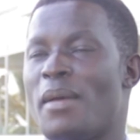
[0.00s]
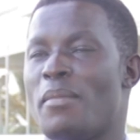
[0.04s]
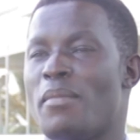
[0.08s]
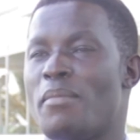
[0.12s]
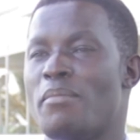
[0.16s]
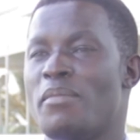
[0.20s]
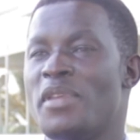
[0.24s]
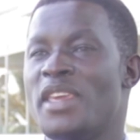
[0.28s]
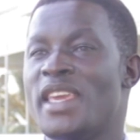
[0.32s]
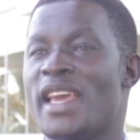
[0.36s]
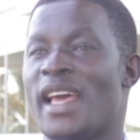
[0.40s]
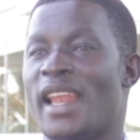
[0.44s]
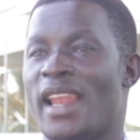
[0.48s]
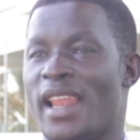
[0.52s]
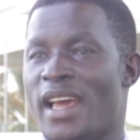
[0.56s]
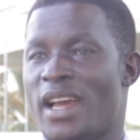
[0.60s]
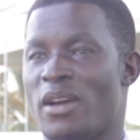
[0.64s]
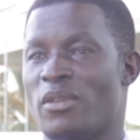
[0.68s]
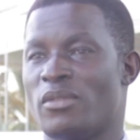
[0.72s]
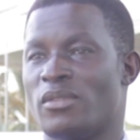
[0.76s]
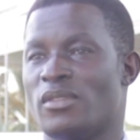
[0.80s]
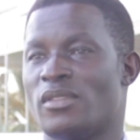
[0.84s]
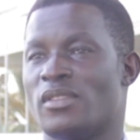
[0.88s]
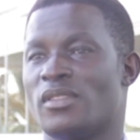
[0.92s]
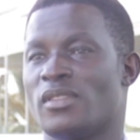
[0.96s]
be
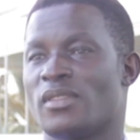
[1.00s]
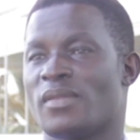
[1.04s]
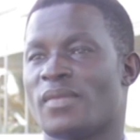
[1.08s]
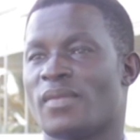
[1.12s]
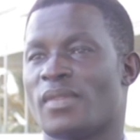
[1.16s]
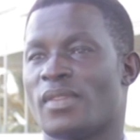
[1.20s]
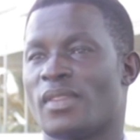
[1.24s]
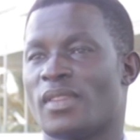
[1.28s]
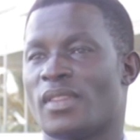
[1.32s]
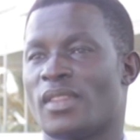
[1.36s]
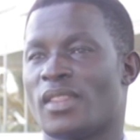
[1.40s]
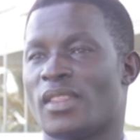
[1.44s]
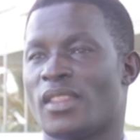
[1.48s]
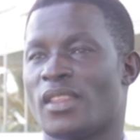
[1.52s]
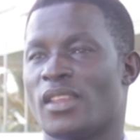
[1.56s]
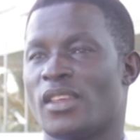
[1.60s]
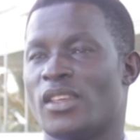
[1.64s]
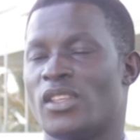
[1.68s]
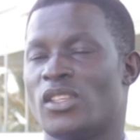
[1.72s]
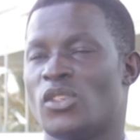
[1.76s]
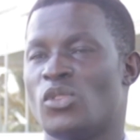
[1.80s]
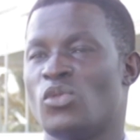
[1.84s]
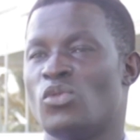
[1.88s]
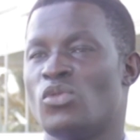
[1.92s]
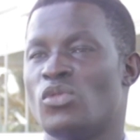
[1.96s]
allowed
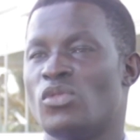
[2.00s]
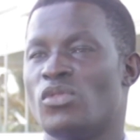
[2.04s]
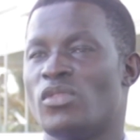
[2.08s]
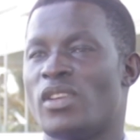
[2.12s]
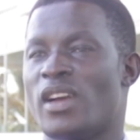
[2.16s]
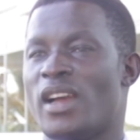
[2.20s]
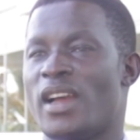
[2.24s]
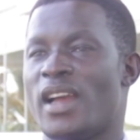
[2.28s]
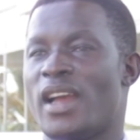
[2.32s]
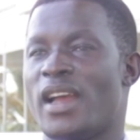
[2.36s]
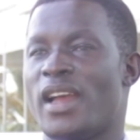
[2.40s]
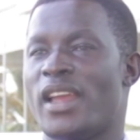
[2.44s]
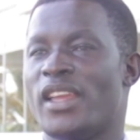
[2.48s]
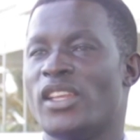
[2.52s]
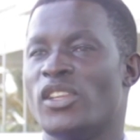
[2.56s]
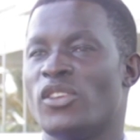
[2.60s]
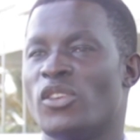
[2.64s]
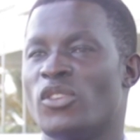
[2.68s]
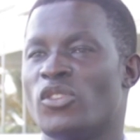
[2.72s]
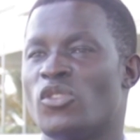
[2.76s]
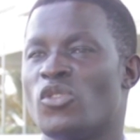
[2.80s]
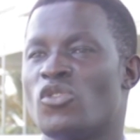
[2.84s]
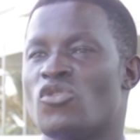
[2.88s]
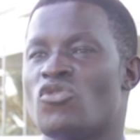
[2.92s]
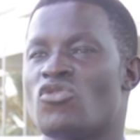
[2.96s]
to
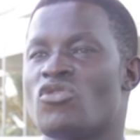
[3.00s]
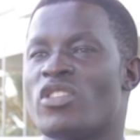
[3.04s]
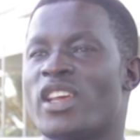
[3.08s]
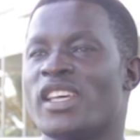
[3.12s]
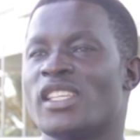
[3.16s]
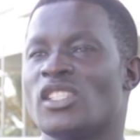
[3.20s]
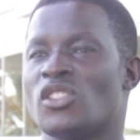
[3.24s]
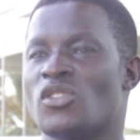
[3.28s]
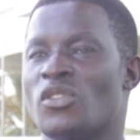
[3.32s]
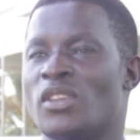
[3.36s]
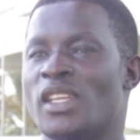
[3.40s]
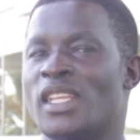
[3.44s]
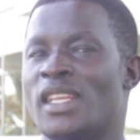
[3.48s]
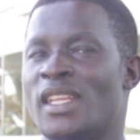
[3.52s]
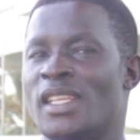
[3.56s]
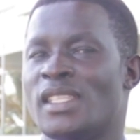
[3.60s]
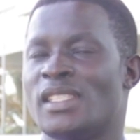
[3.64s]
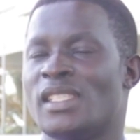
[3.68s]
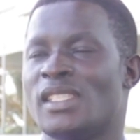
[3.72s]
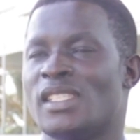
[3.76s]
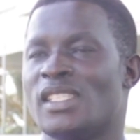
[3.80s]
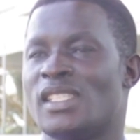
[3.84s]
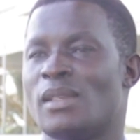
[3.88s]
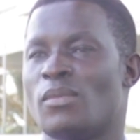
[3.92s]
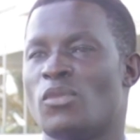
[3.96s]
trust on any
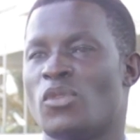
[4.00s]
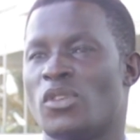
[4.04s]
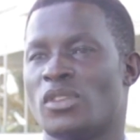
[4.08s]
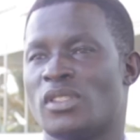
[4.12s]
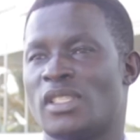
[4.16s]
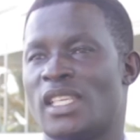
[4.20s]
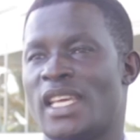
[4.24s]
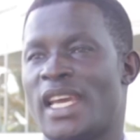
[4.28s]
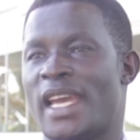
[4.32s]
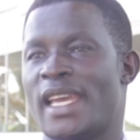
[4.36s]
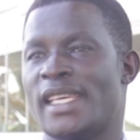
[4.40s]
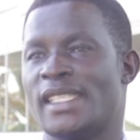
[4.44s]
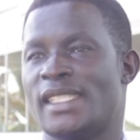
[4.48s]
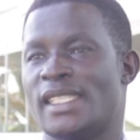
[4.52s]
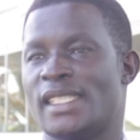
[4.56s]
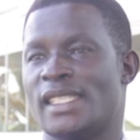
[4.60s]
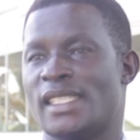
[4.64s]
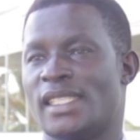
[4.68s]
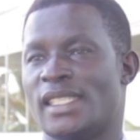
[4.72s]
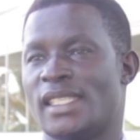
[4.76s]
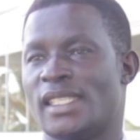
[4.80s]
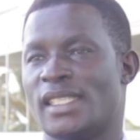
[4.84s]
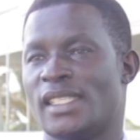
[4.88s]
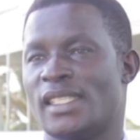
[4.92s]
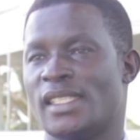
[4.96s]
system was the
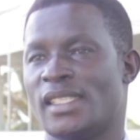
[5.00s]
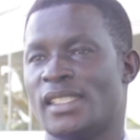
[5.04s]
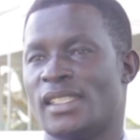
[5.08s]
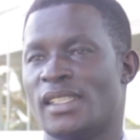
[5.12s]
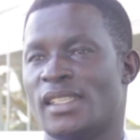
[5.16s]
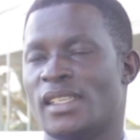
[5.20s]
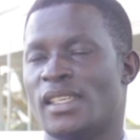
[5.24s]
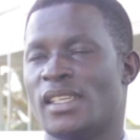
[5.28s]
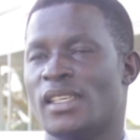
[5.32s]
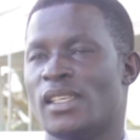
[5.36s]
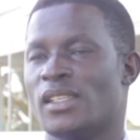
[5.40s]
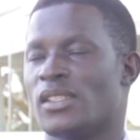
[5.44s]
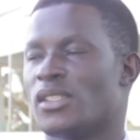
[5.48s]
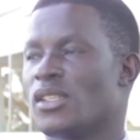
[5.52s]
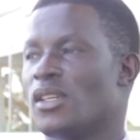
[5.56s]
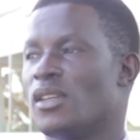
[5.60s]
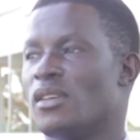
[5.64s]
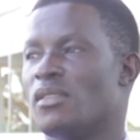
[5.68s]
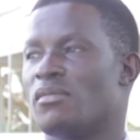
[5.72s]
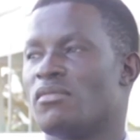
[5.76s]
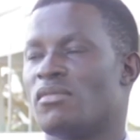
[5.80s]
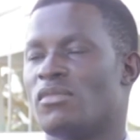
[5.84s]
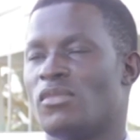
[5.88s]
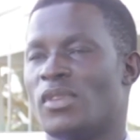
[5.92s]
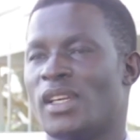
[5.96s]
ICC.
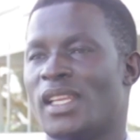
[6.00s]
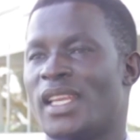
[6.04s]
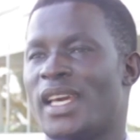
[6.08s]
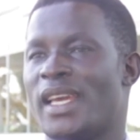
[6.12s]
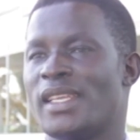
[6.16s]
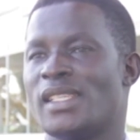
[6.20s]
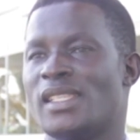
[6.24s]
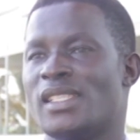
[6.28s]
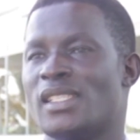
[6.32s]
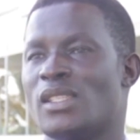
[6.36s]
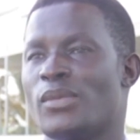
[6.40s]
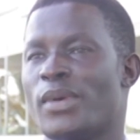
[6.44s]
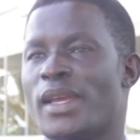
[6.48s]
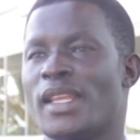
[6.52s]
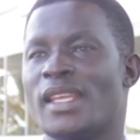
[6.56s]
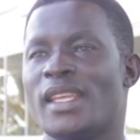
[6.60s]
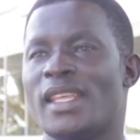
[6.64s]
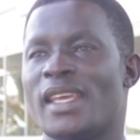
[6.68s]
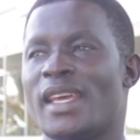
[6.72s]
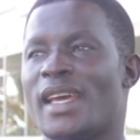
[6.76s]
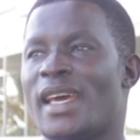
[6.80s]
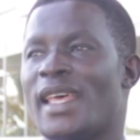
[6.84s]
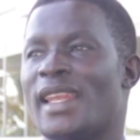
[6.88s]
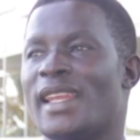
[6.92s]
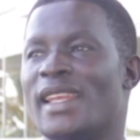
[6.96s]
So when ICC went
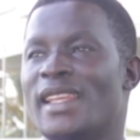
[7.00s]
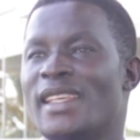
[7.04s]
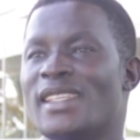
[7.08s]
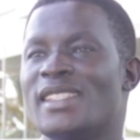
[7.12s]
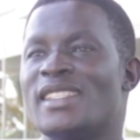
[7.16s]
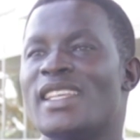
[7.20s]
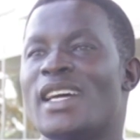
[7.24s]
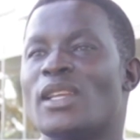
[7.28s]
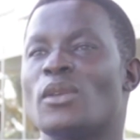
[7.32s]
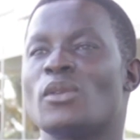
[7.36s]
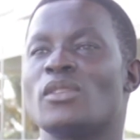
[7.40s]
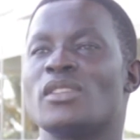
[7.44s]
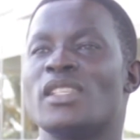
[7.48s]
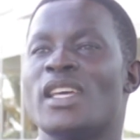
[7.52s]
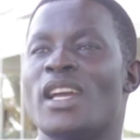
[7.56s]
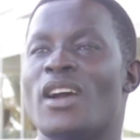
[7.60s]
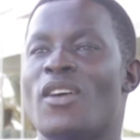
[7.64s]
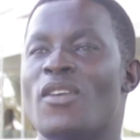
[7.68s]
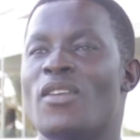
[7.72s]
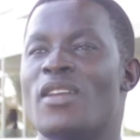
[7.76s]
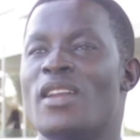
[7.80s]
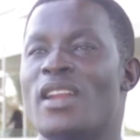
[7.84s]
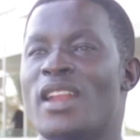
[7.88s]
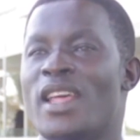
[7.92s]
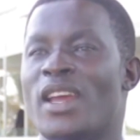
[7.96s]
there, at least that was the
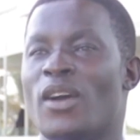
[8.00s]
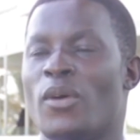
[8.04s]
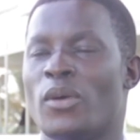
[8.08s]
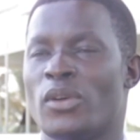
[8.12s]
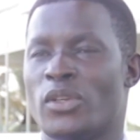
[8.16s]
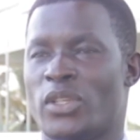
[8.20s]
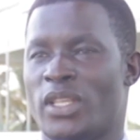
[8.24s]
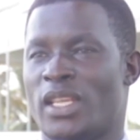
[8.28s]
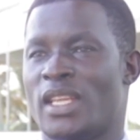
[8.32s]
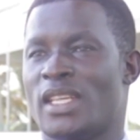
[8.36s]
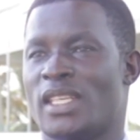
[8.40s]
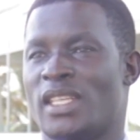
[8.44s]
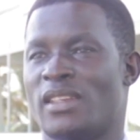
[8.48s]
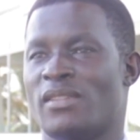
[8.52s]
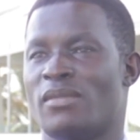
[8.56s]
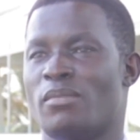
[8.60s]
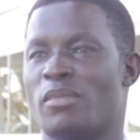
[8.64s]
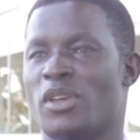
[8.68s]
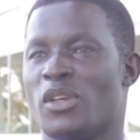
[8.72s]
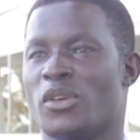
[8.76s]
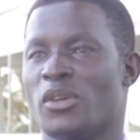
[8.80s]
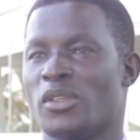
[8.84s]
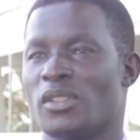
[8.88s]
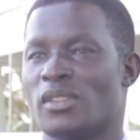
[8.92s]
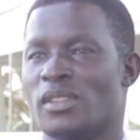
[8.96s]
only alternative,
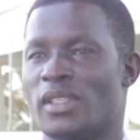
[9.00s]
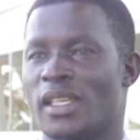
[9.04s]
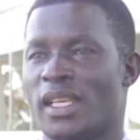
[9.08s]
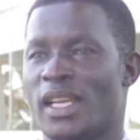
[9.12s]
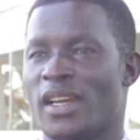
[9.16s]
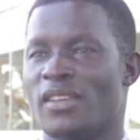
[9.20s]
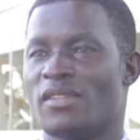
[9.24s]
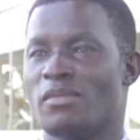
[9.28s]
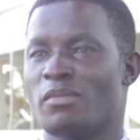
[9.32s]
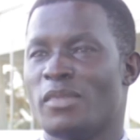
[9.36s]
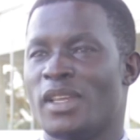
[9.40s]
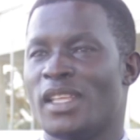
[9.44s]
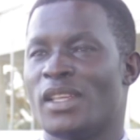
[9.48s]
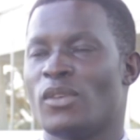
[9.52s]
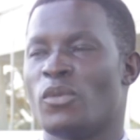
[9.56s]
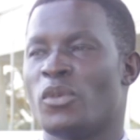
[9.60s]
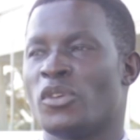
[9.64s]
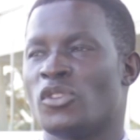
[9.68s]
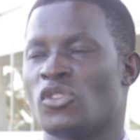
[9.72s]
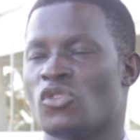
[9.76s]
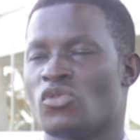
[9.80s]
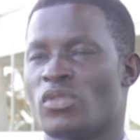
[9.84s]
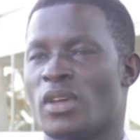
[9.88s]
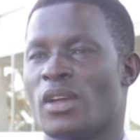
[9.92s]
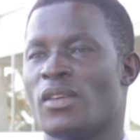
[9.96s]
because the government
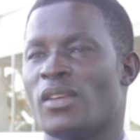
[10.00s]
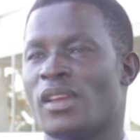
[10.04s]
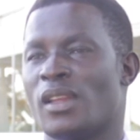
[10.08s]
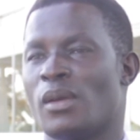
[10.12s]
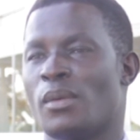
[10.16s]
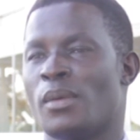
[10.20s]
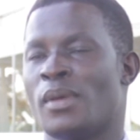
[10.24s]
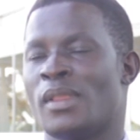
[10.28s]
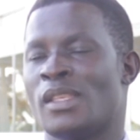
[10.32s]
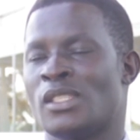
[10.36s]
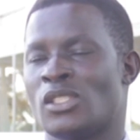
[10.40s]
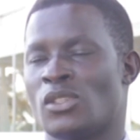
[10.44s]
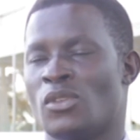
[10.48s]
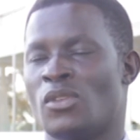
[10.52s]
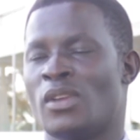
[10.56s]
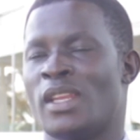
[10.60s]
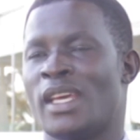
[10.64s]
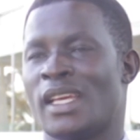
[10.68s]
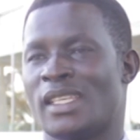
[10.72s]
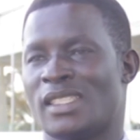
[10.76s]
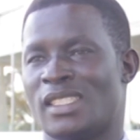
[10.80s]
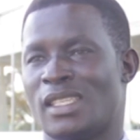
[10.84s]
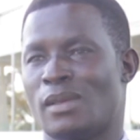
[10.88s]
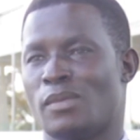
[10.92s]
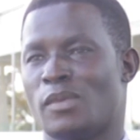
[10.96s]
was struggling with its own
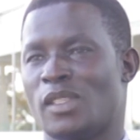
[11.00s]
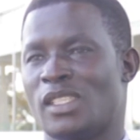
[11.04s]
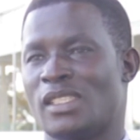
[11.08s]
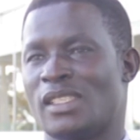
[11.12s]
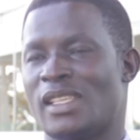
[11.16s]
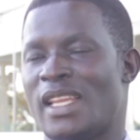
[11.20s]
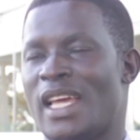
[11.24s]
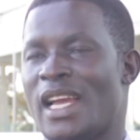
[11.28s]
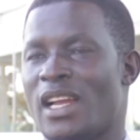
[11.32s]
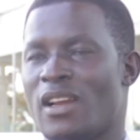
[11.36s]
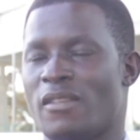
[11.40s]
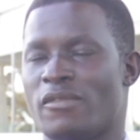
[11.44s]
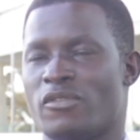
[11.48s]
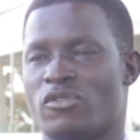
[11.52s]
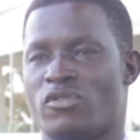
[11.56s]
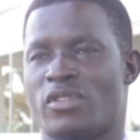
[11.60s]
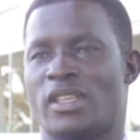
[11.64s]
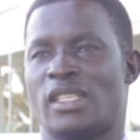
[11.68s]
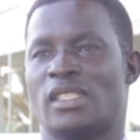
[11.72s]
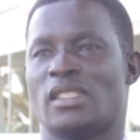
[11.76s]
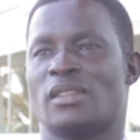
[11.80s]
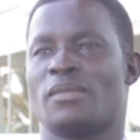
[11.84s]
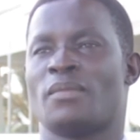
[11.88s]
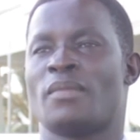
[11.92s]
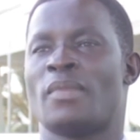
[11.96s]
acceptance, lack of
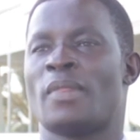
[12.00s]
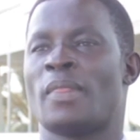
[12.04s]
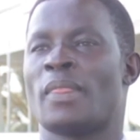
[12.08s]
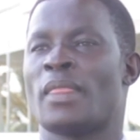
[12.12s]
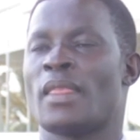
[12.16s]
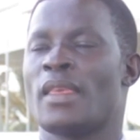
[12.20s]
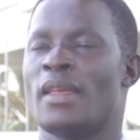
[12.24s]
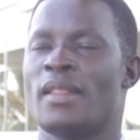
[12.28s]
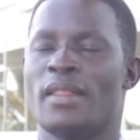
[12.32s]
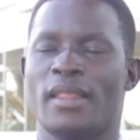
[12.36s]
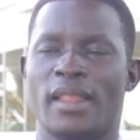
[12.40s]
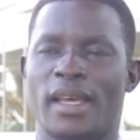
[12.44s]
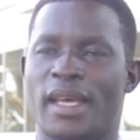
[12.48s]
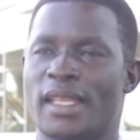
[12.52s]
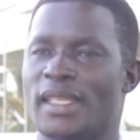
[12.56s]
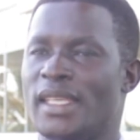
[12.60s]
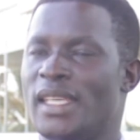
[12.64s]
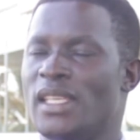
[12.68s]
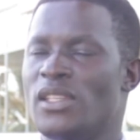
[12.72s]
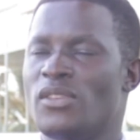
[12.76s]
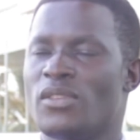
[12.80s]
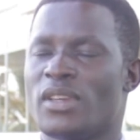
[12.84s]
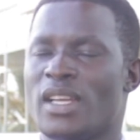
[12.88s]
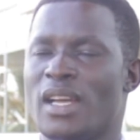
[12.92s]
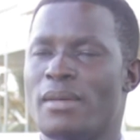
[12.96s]
trust. And
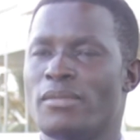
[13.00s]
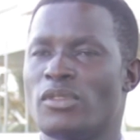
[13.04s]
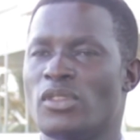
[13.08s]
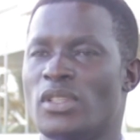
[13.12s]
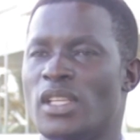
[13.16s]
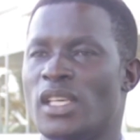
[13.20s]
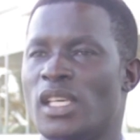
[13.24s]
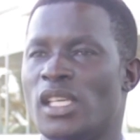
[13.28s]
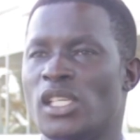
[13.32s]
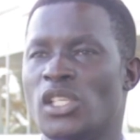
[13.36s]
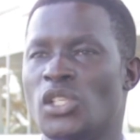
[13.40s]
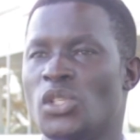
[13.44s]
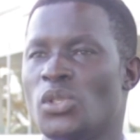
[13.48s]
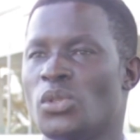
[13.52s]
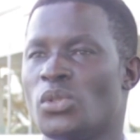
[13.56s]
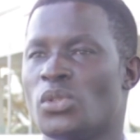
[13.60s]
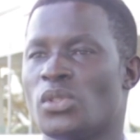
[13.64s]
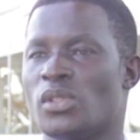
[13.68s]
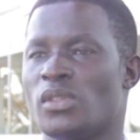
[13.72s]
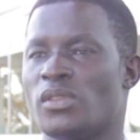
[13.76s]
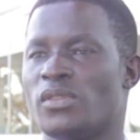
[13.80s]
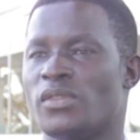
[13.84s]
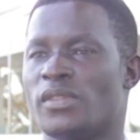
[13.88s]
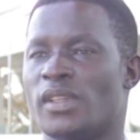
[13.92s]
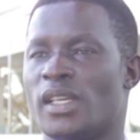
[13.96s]
then you come to the issues
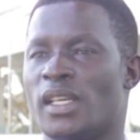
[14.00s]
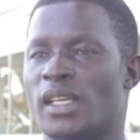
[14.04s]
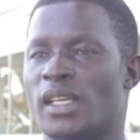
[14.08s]
of